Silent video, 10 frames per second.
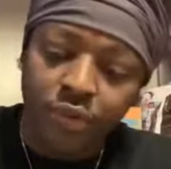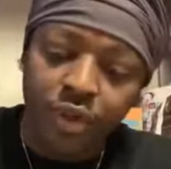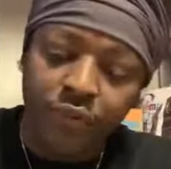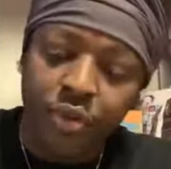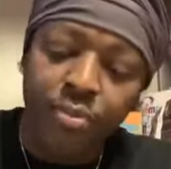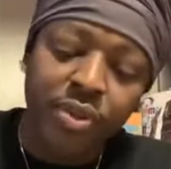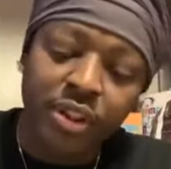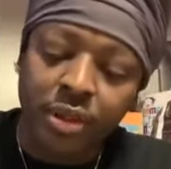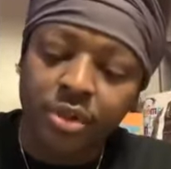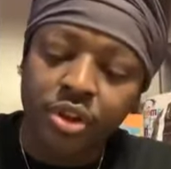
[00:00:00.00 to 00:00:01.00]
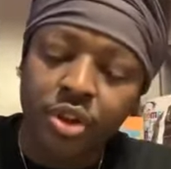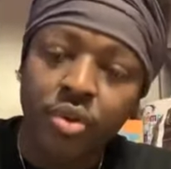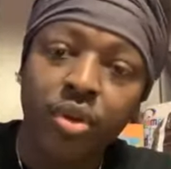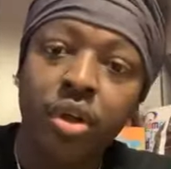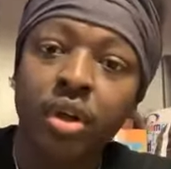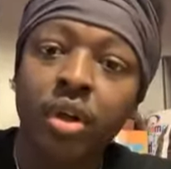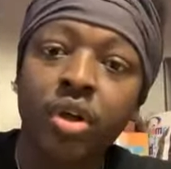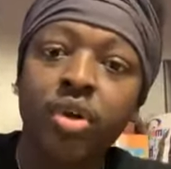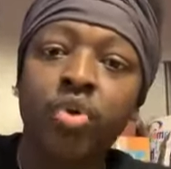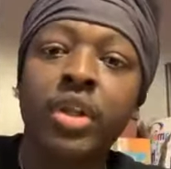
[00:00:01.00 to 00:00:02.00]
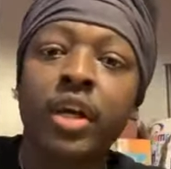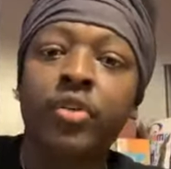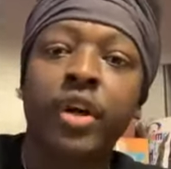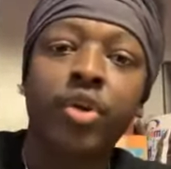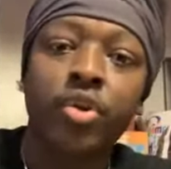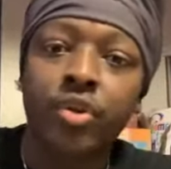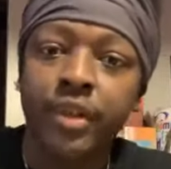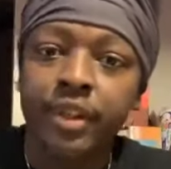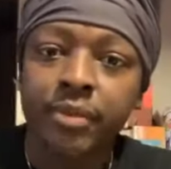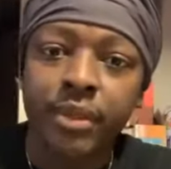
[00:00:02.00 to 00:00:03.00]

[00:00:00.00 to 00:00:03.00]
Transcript: a few precepts to show who that great whore is,